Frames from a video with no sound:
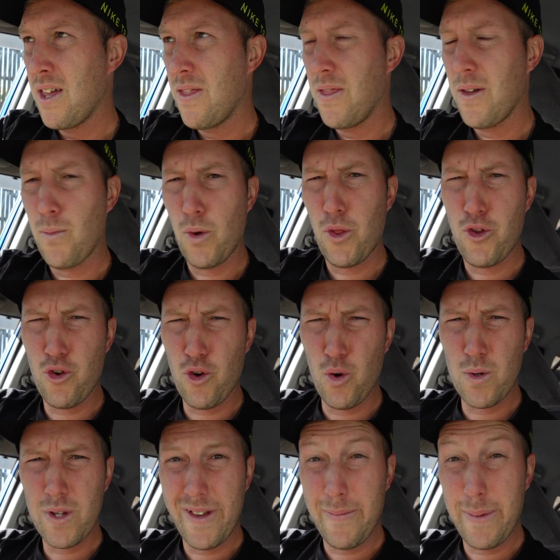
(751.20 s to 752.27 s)
the
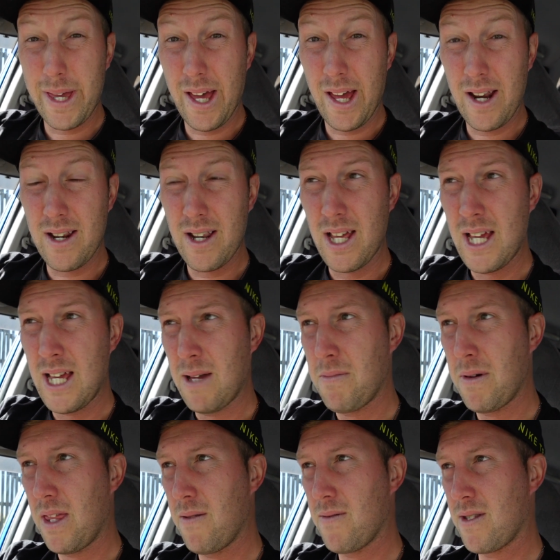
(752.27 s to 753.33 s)
withdrawals have begun.
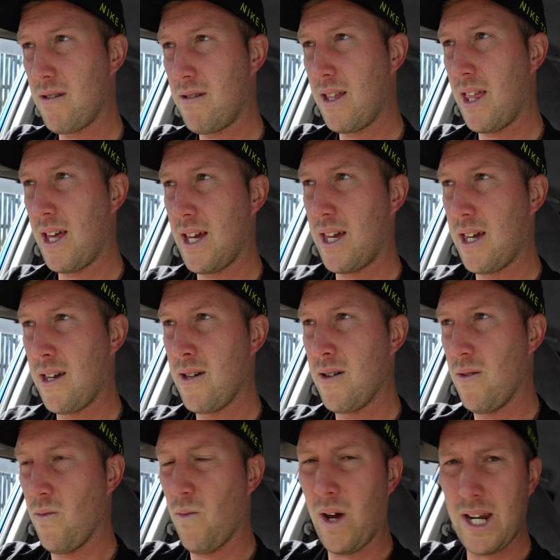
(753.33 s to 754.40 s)
But there was only like
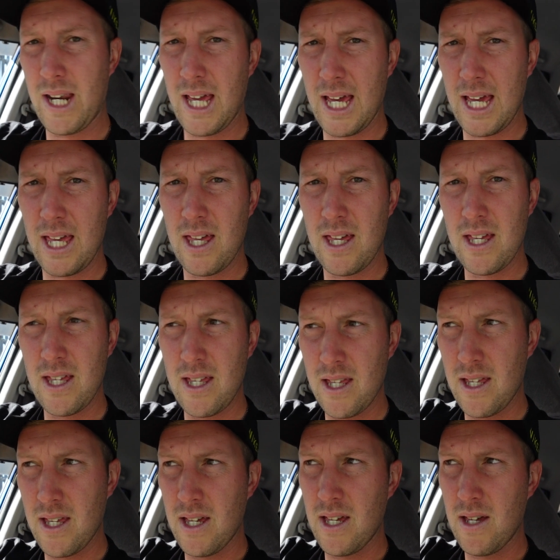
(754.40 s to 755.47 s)
one day,
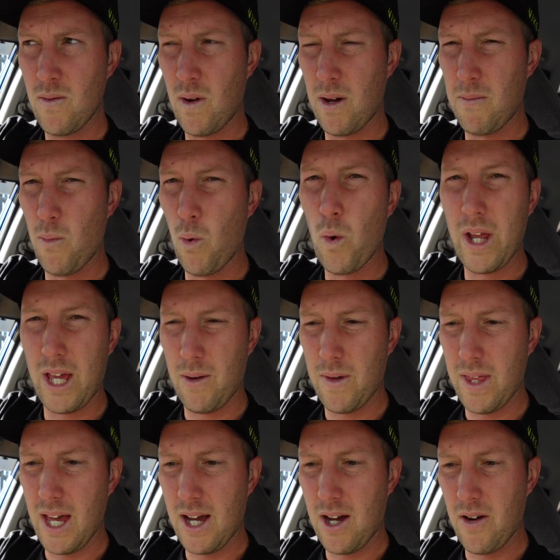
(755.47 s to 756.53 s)
one morning
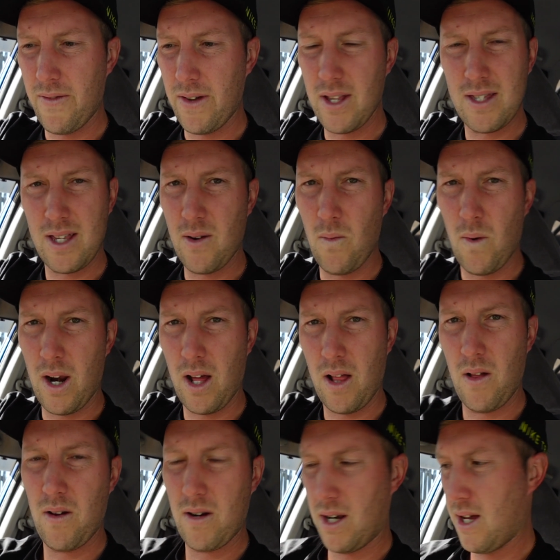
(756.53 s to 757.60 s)
without coffee. It's like one
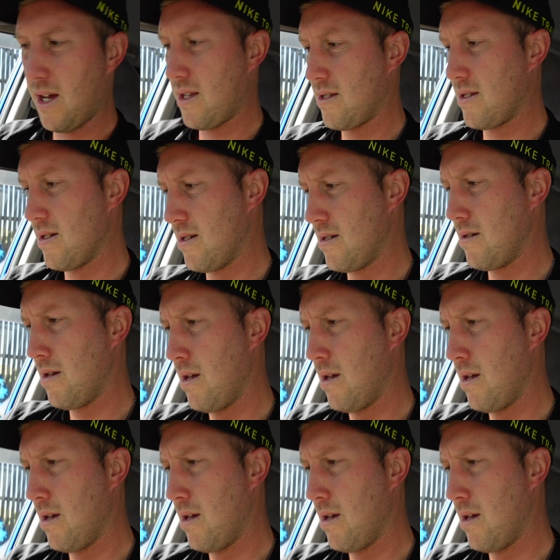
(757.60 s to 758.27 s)
o'clock now, so,